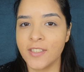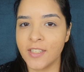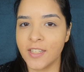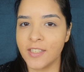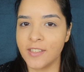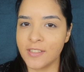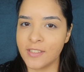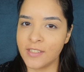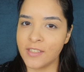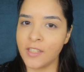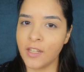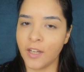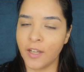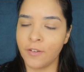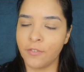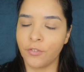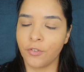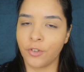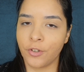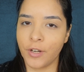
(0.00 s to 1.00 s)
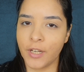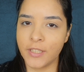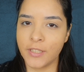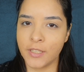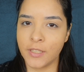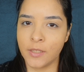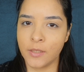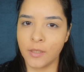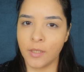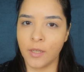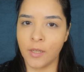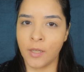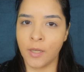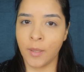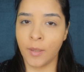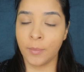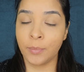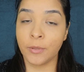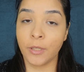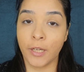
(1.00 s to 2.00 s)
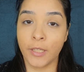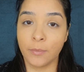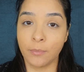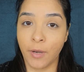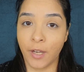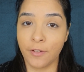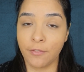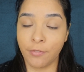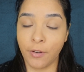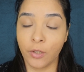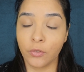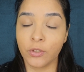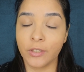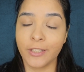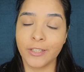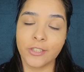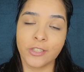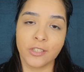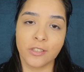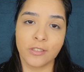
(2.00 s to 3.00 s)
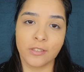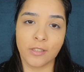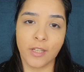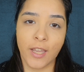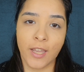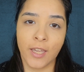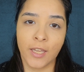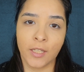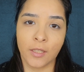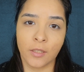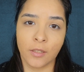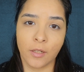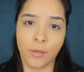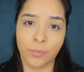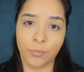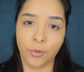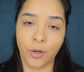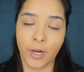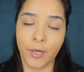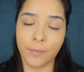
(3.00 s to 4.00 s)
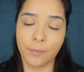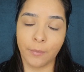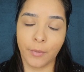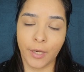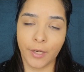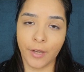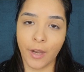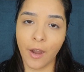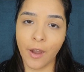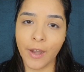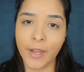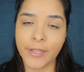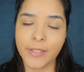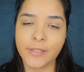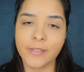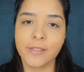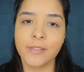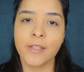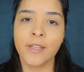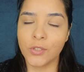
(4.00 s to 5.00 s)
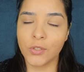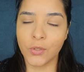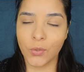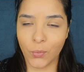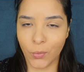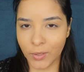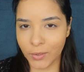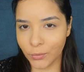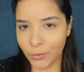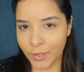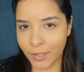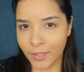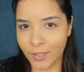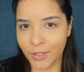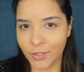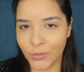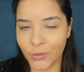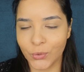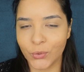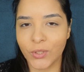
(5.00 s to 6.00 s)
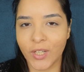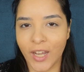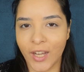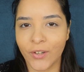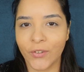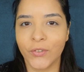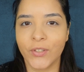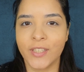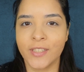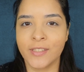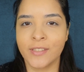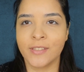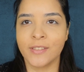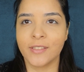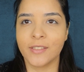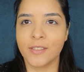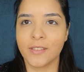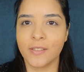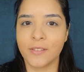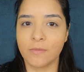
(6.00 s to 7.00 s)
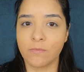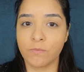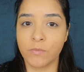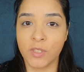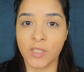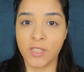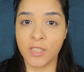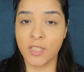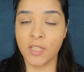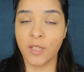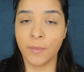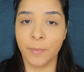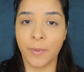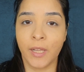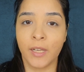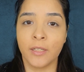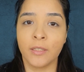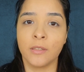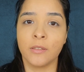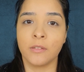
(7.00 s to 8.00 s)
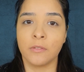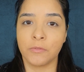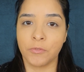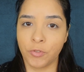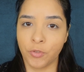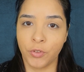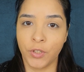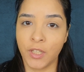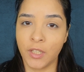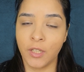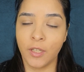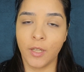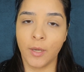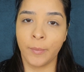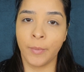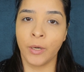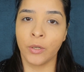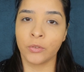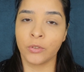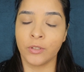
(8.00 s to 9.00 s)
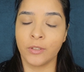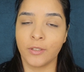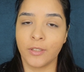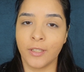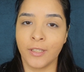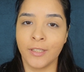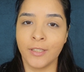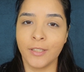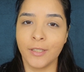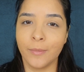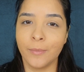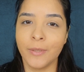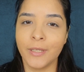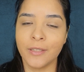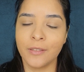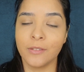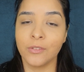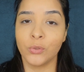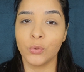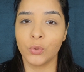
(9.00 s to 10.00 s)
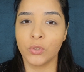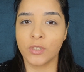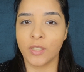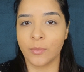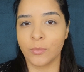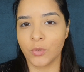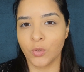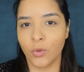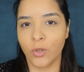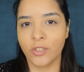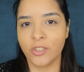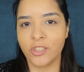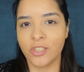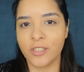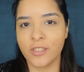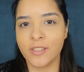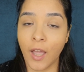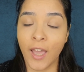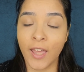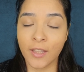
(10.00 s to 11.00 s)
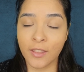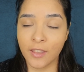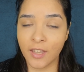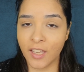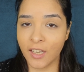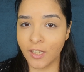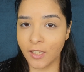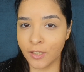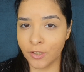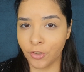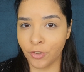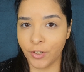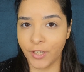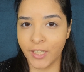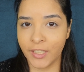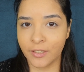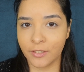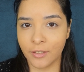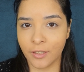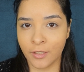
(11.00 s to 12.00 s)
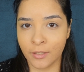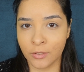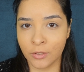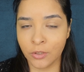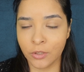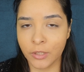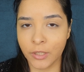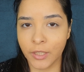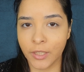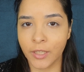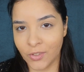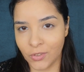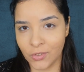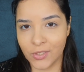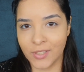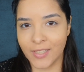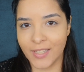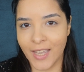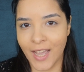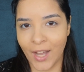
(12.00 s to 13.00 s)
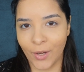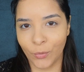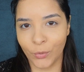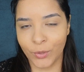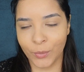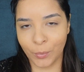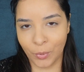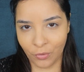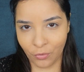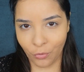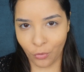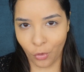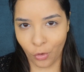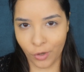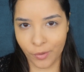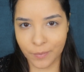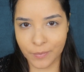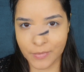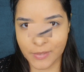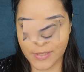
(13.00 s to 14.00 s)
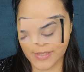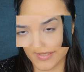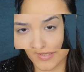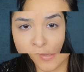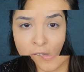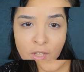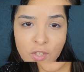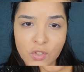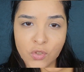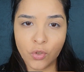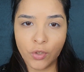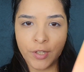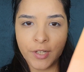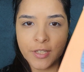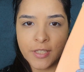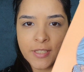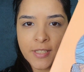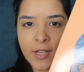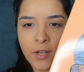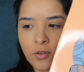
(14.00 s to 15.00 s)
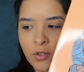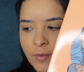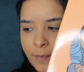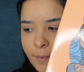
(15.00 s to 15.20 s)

you can see, I've already applied my foundation and primed my eyes. So what we're gonna do now is see the palette, read about it a little bit, do some swatches, and then I'll create a look to see how it performs. So here's how the